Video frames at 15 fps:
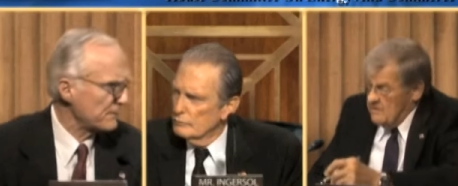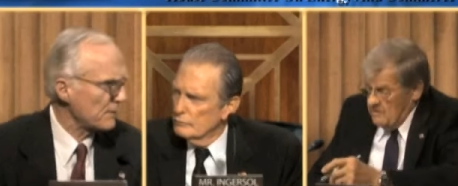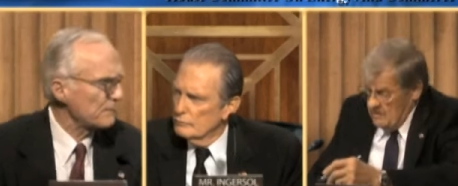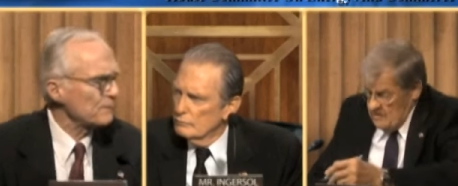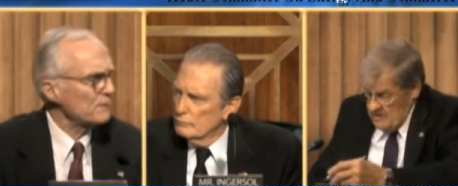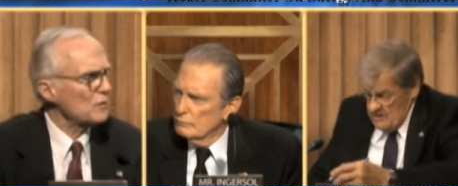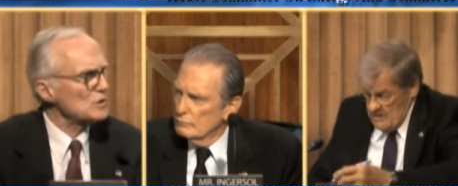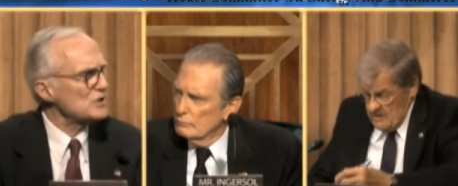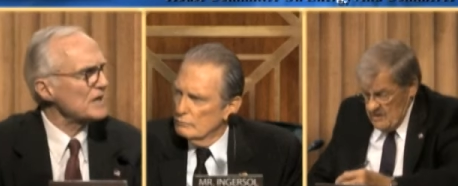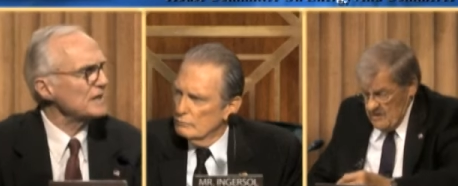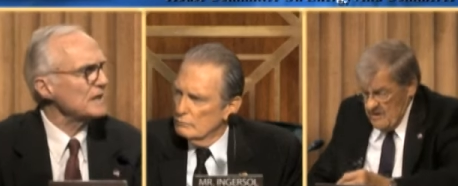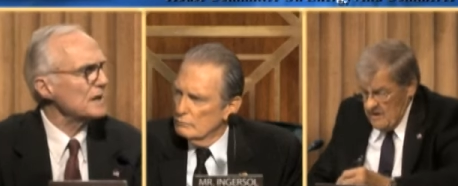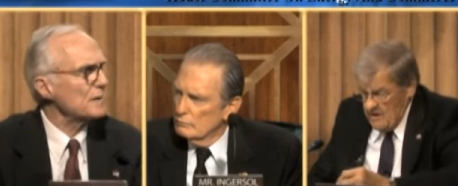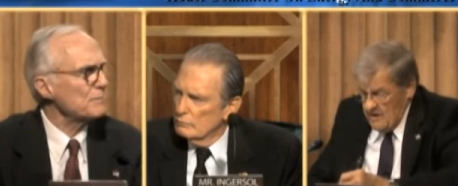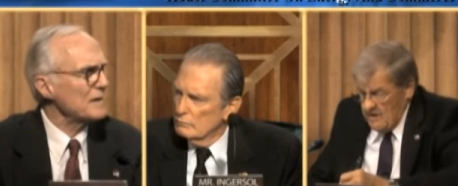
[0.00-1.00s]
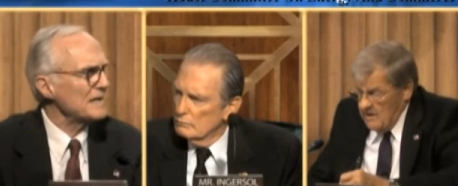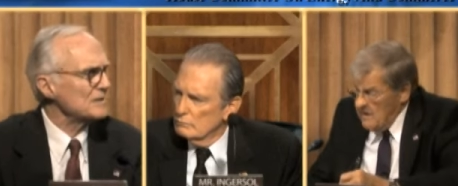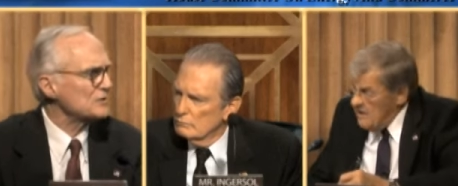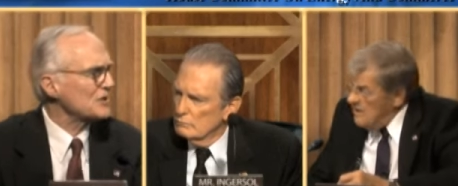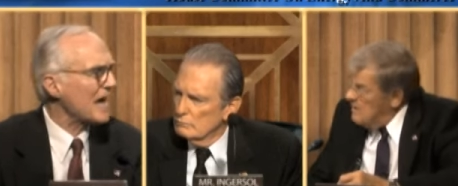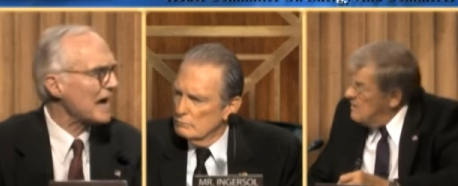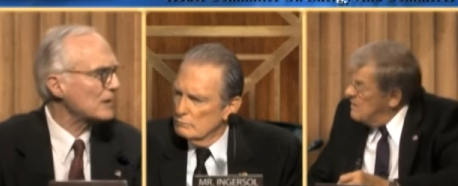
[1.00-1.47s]
Speaker 1: from Virginia
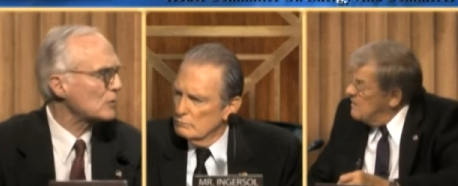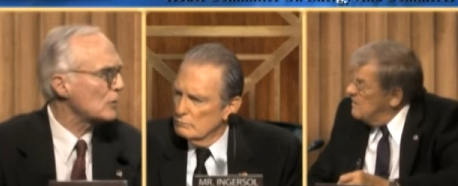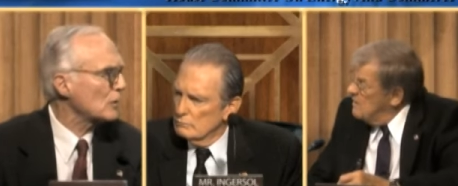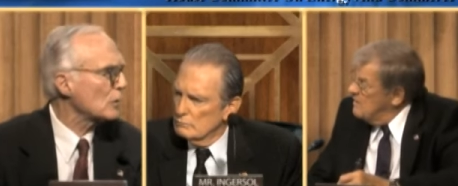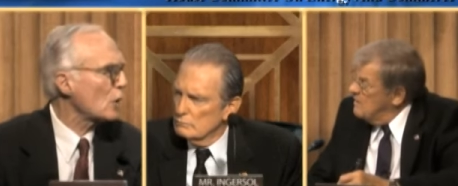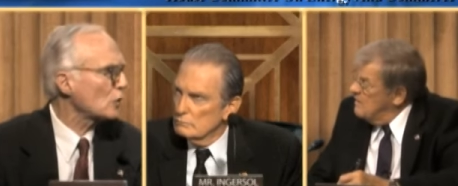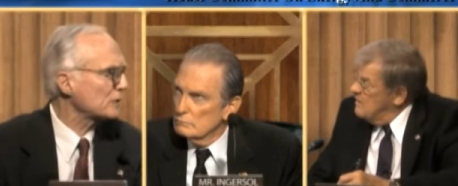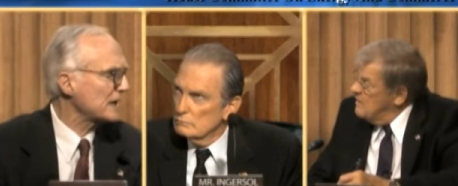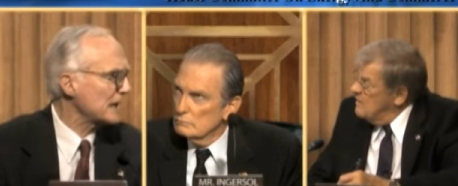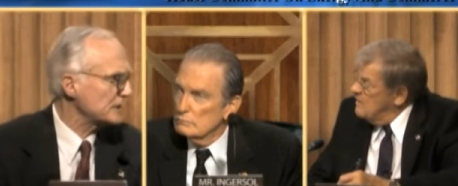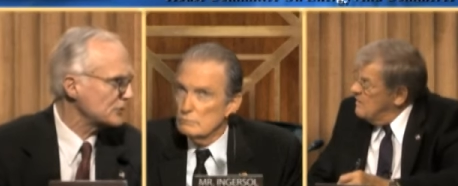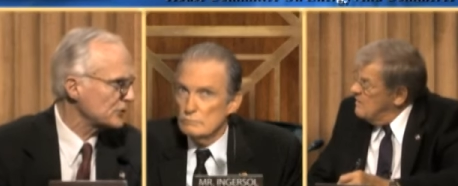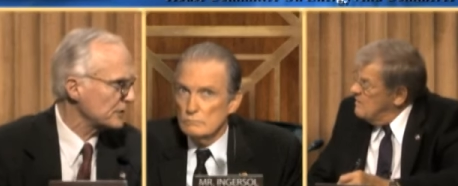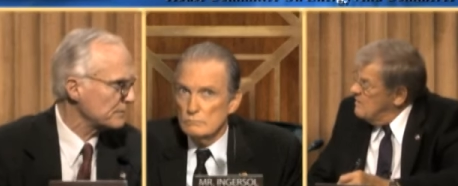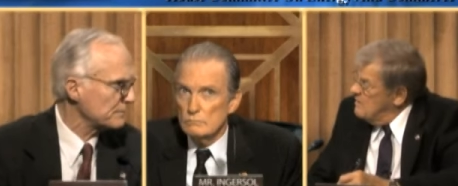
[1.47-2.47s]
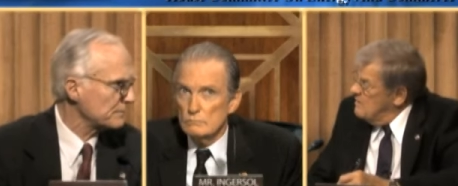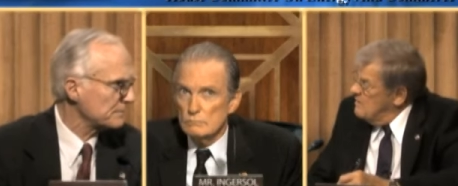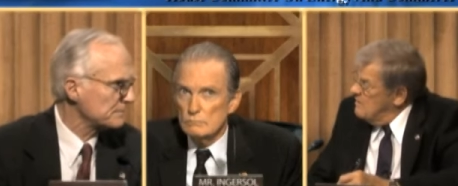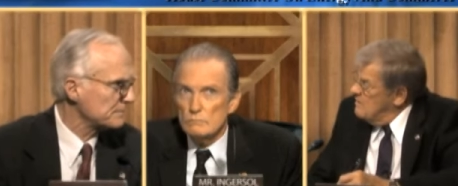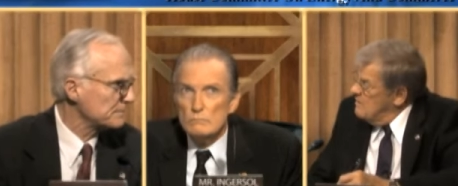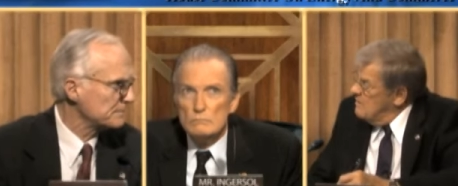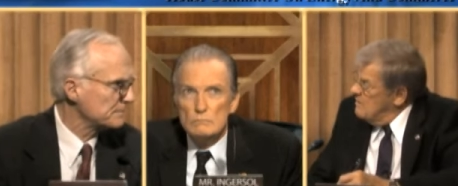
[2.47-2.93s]
means echolocation.
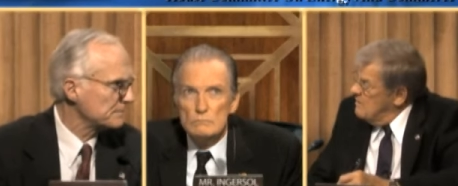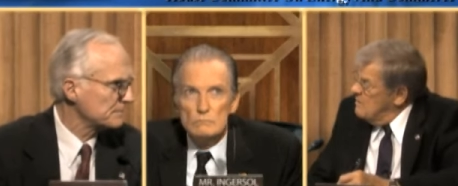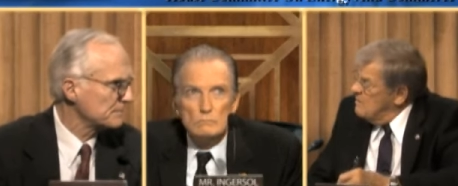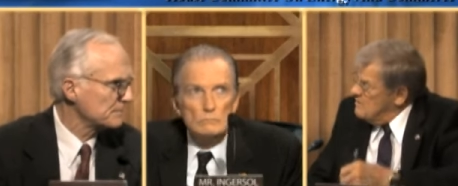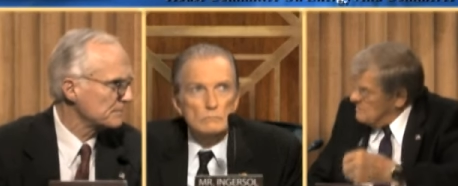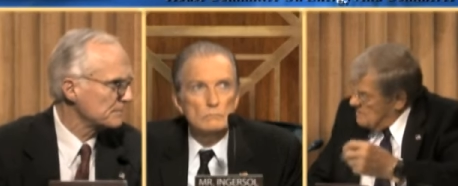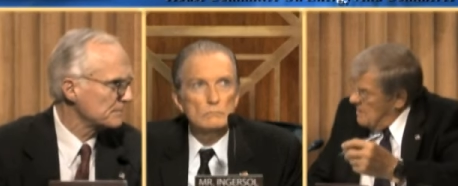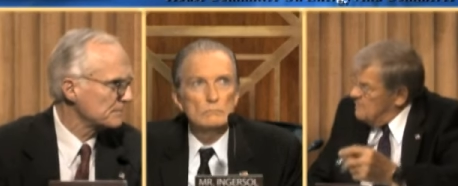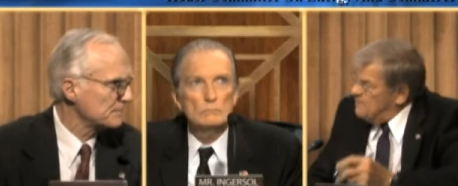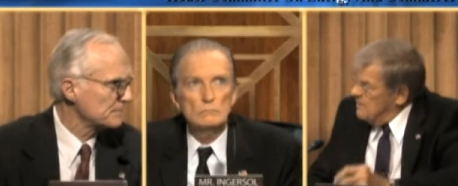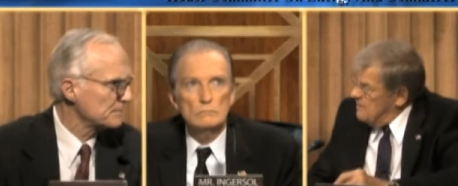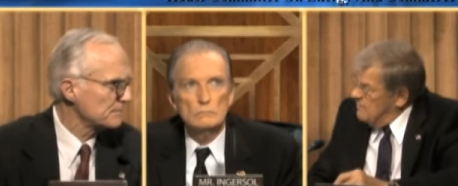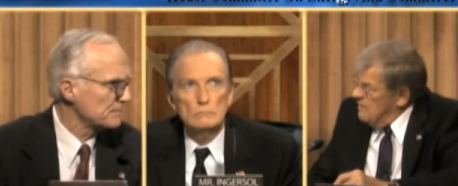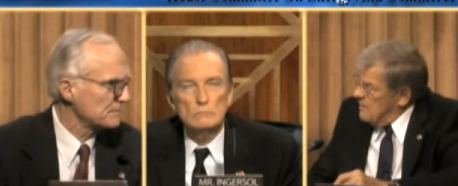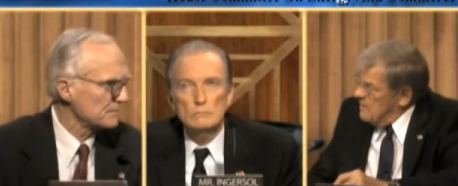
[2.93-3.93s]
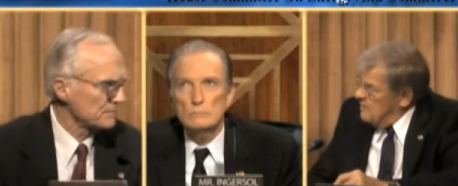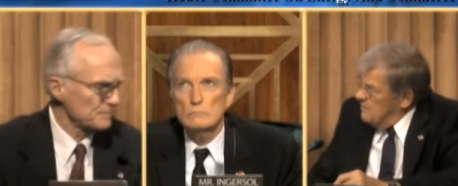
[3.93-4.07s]
Speaker 2: State for the record,